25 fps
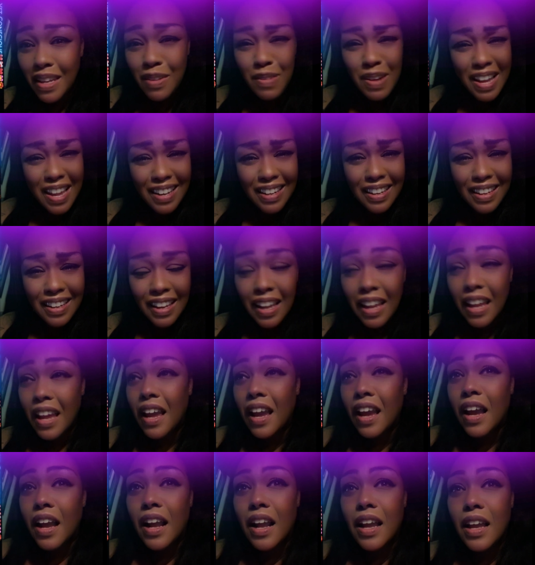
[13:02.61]
What?
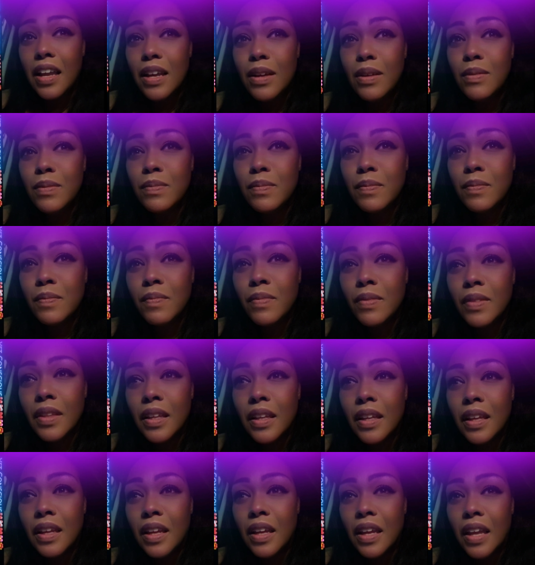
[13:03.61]
And
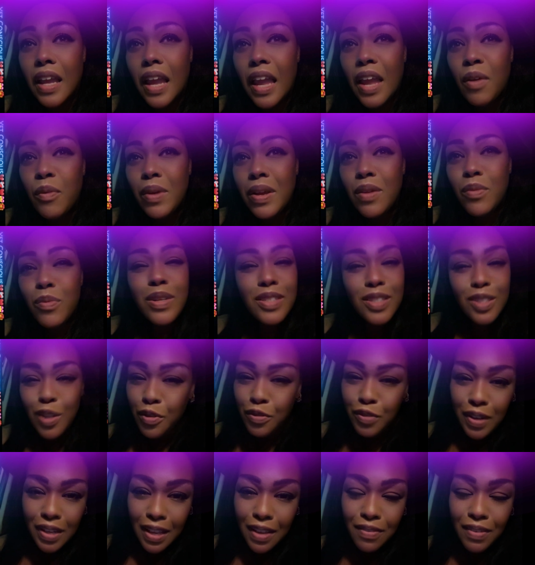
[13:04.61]
we were so
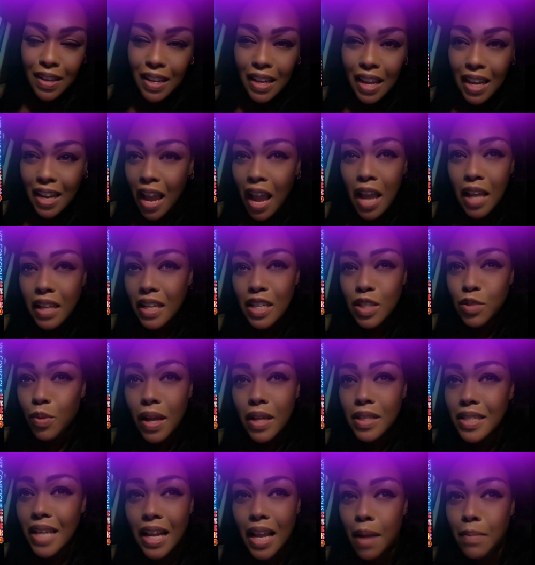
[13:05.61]
forgiving, and that's why I
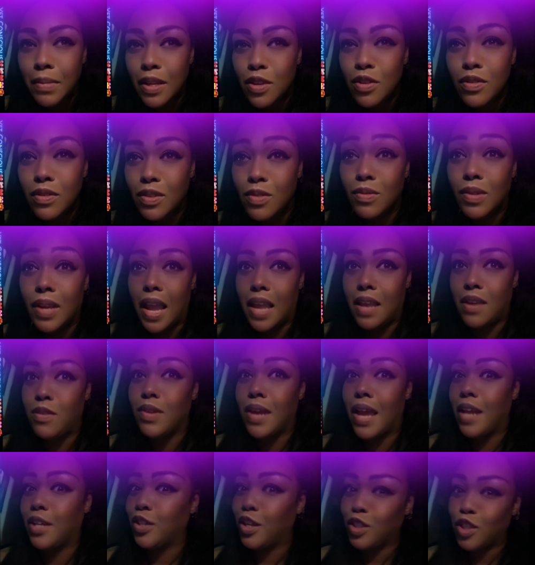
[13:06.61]
was like, you
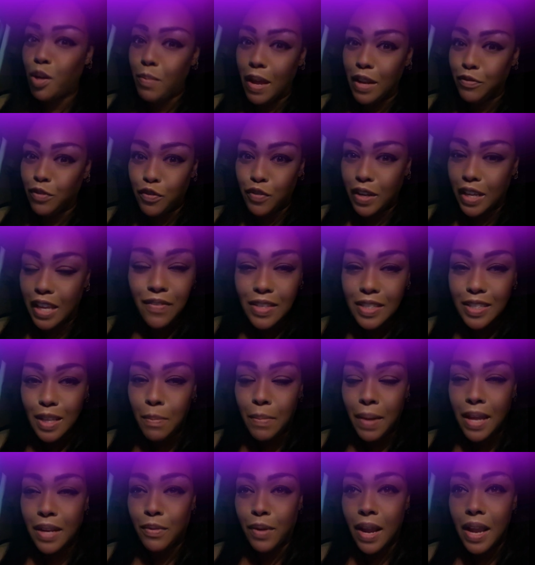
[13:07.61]
can't judge nobody for forgiving
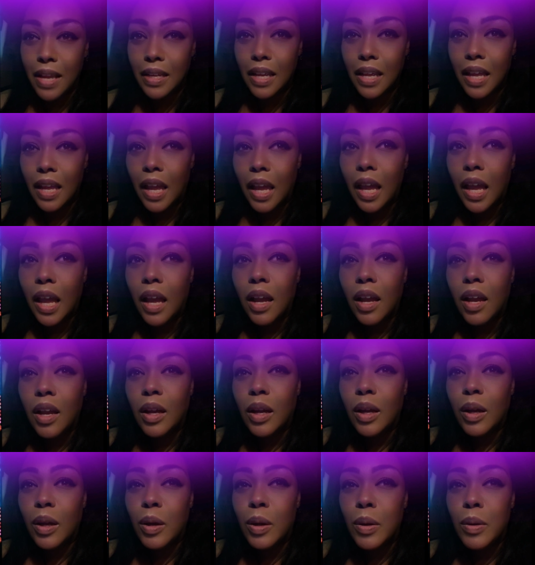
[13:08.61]
somebody, right?
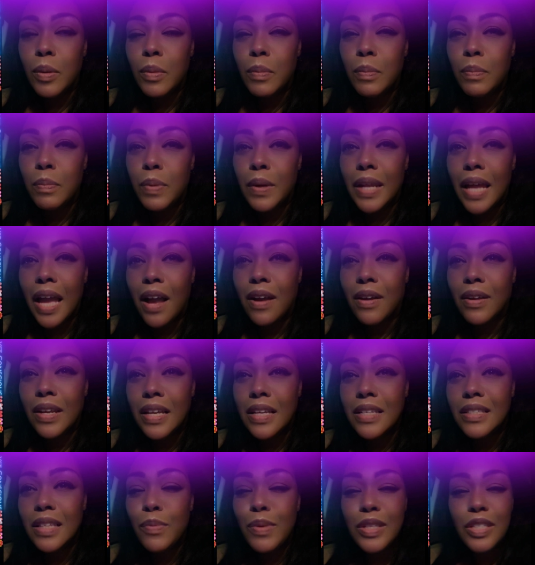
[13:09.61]
But how
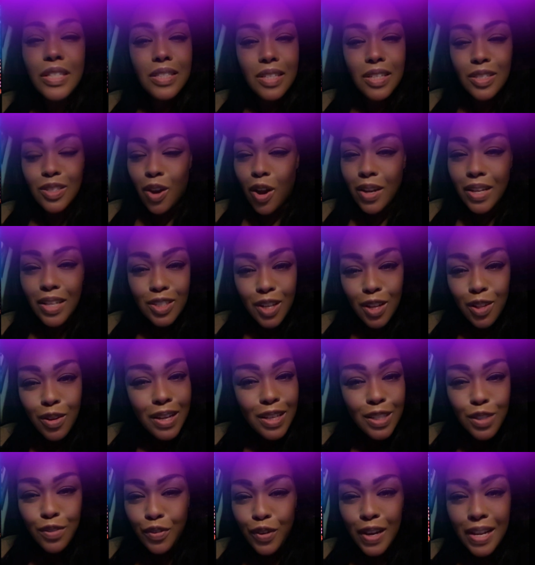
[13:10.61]
easily we just discard each other
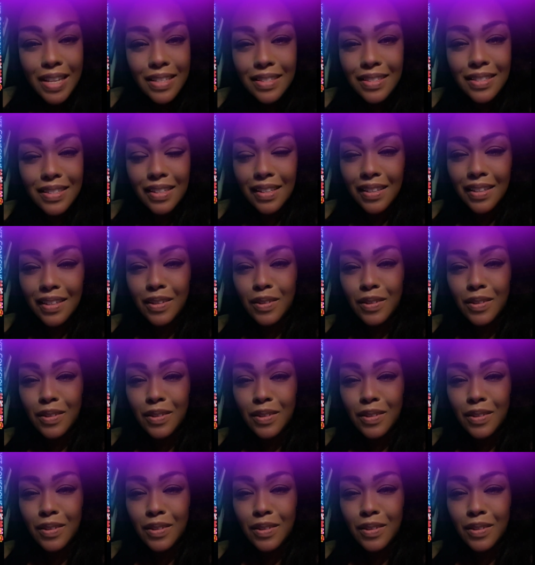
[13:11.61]
as friends.